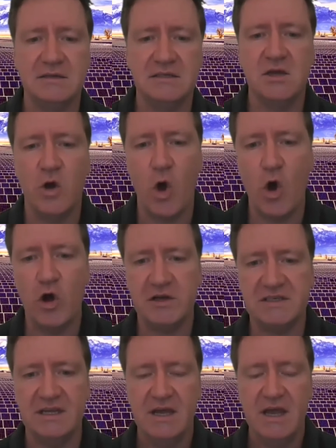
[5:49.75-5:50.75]

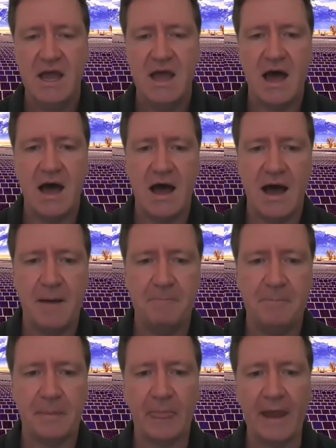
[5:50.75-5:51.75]
fluctuation
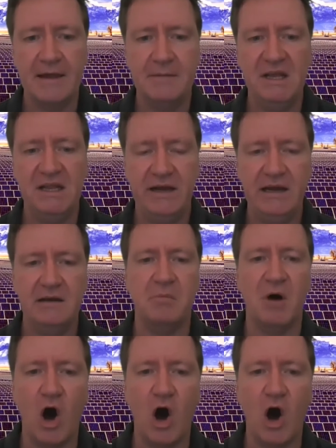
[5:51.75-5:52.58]
does hurt